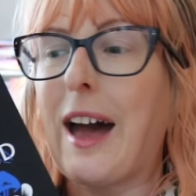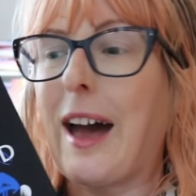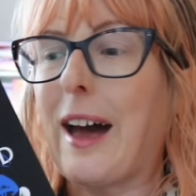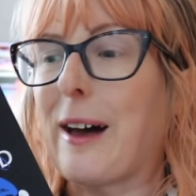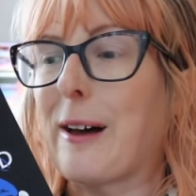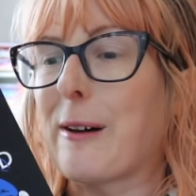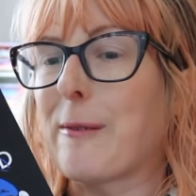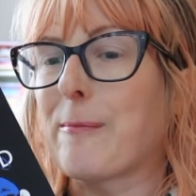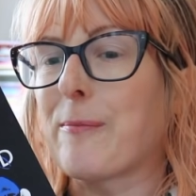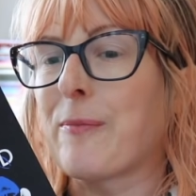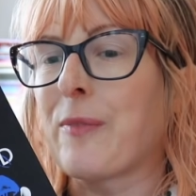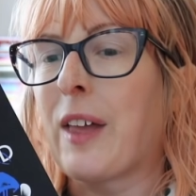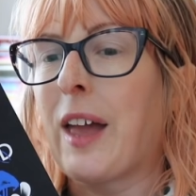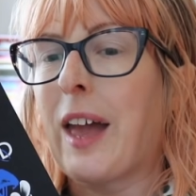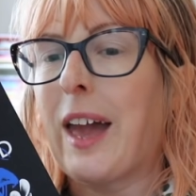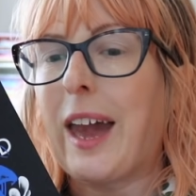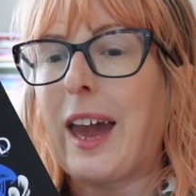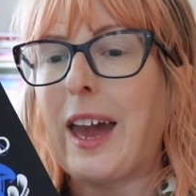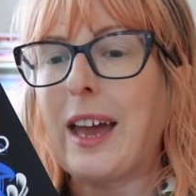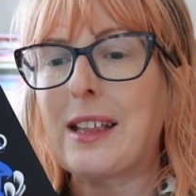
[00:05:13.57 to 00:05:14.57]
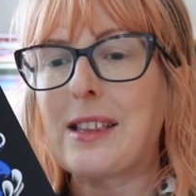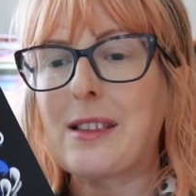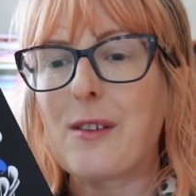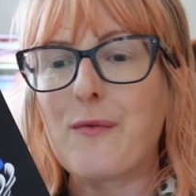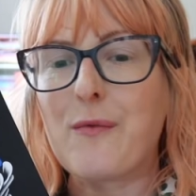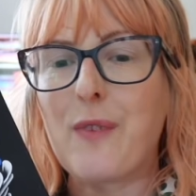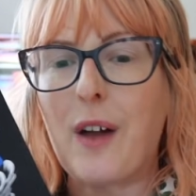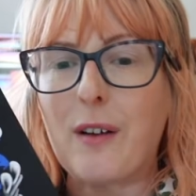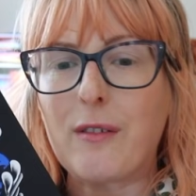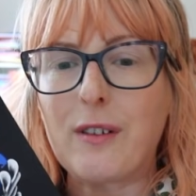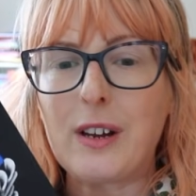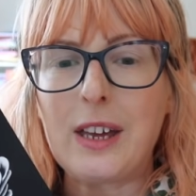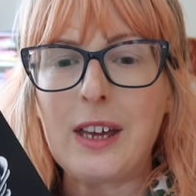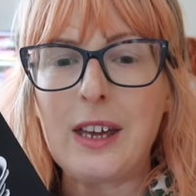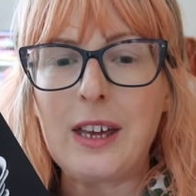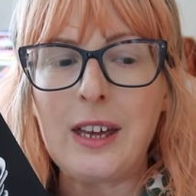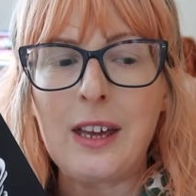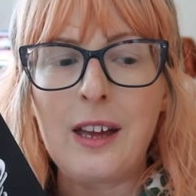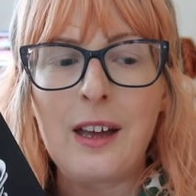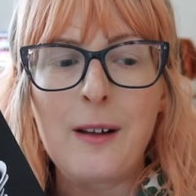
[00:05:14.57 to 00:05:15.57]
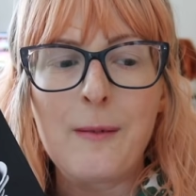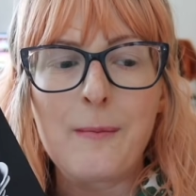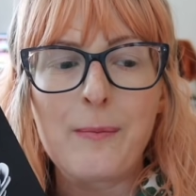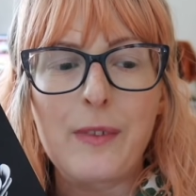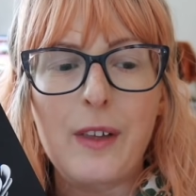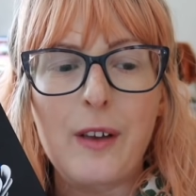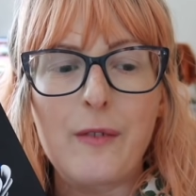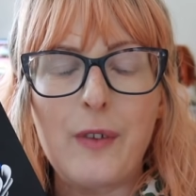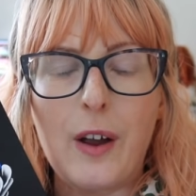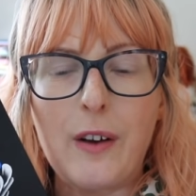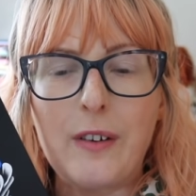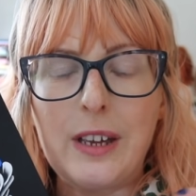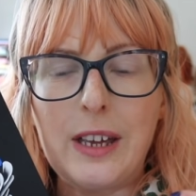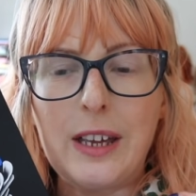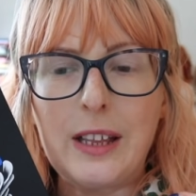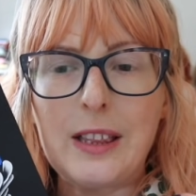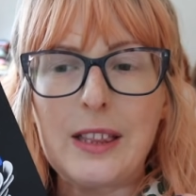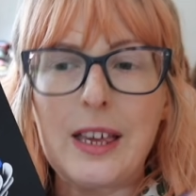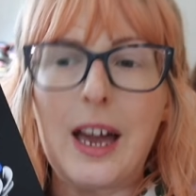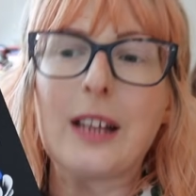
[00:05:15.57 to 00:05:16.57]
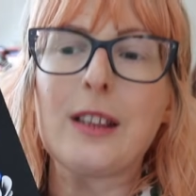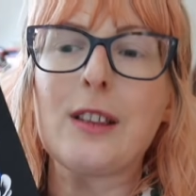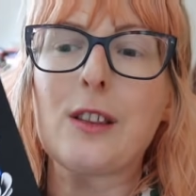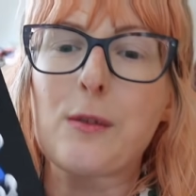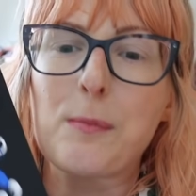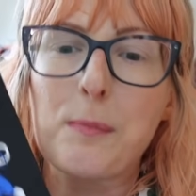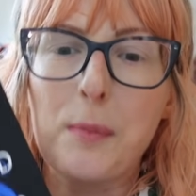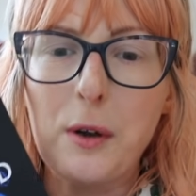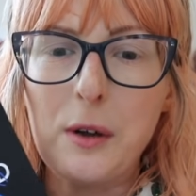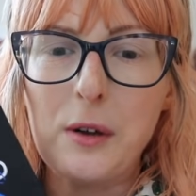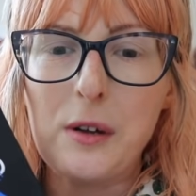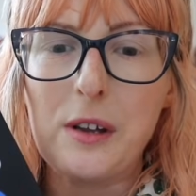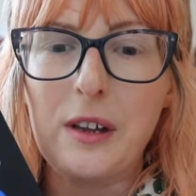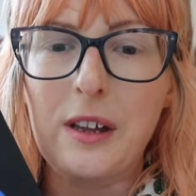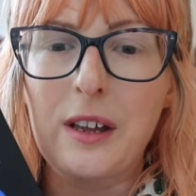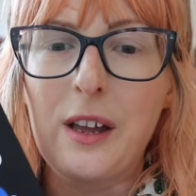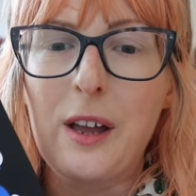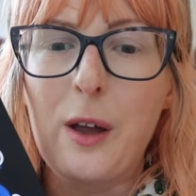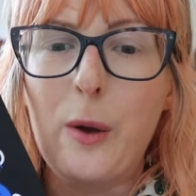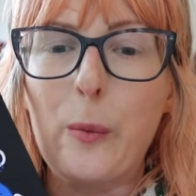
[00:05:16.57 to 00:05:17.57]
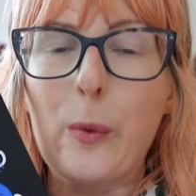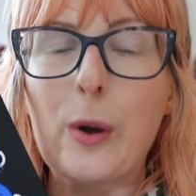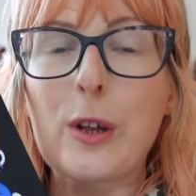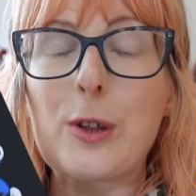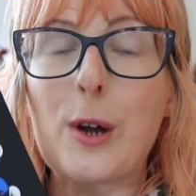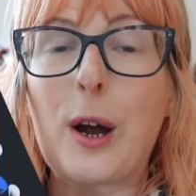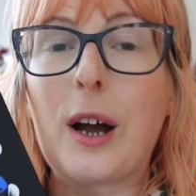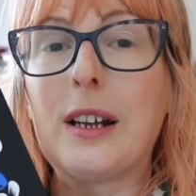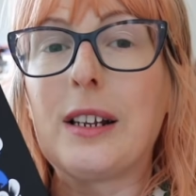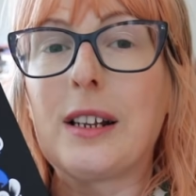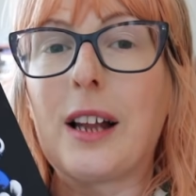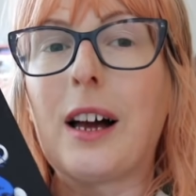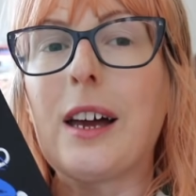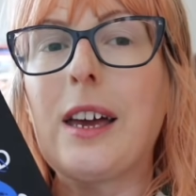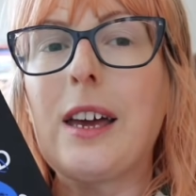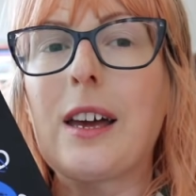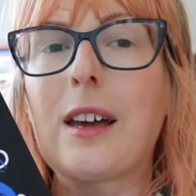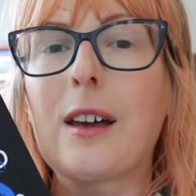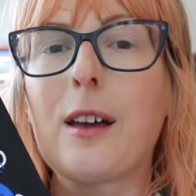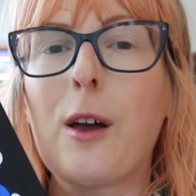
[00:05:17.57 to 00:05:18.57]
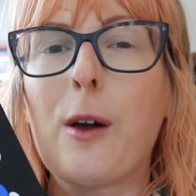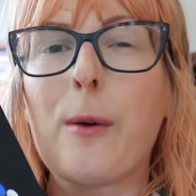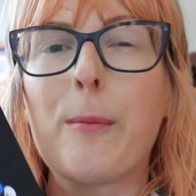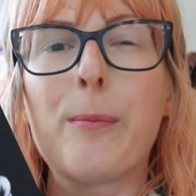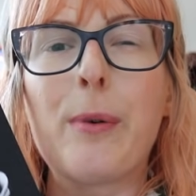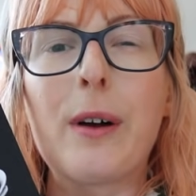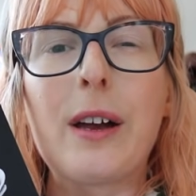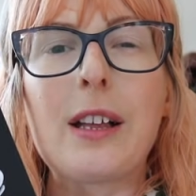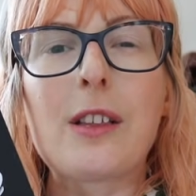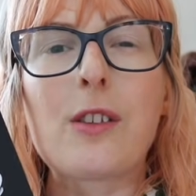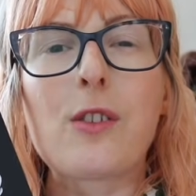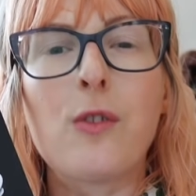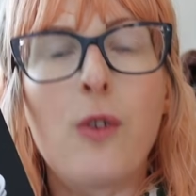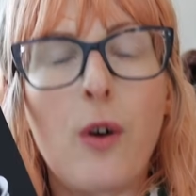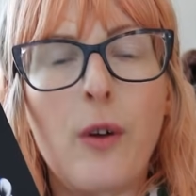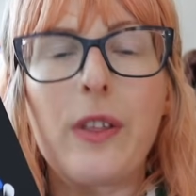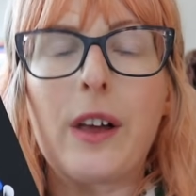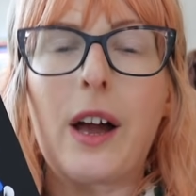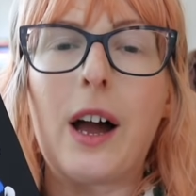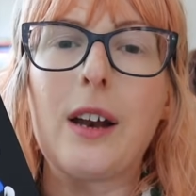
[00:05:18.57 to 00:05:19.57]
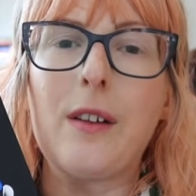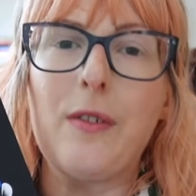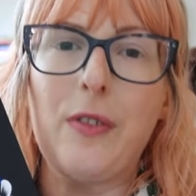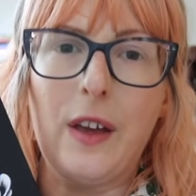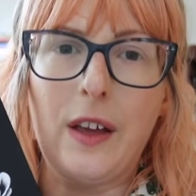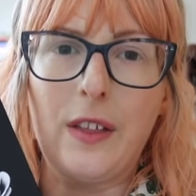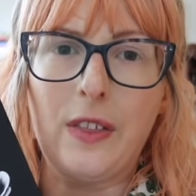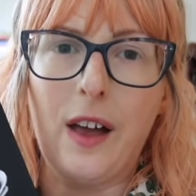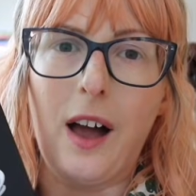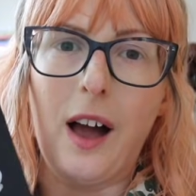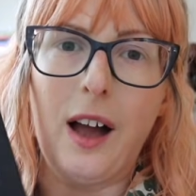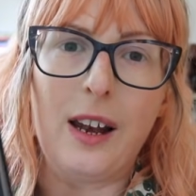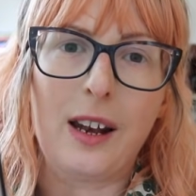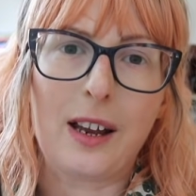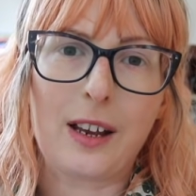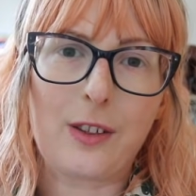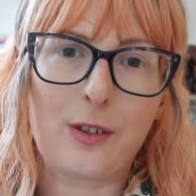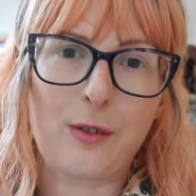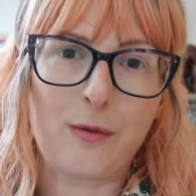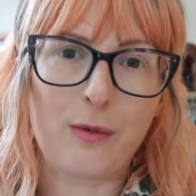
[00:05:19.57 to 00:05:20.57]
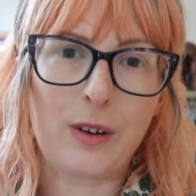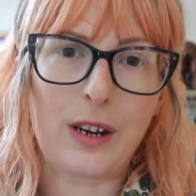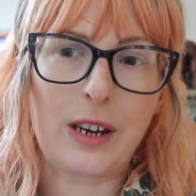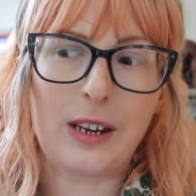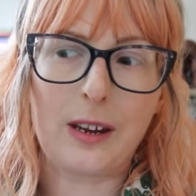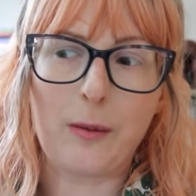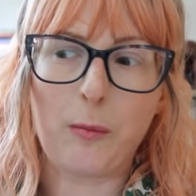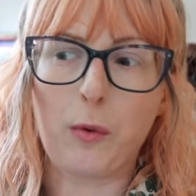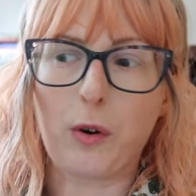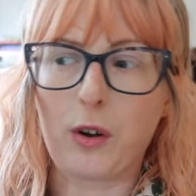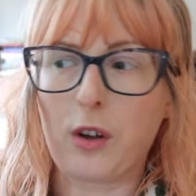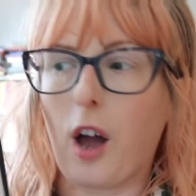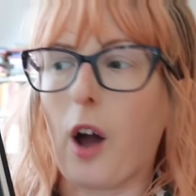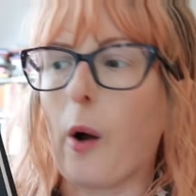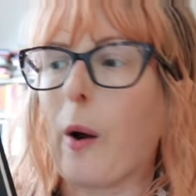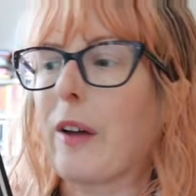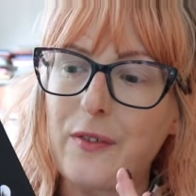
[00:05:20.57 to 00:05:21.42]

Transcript: It's a very, very intense book, which I like, but it's not the kind of thing that I like to read in one go.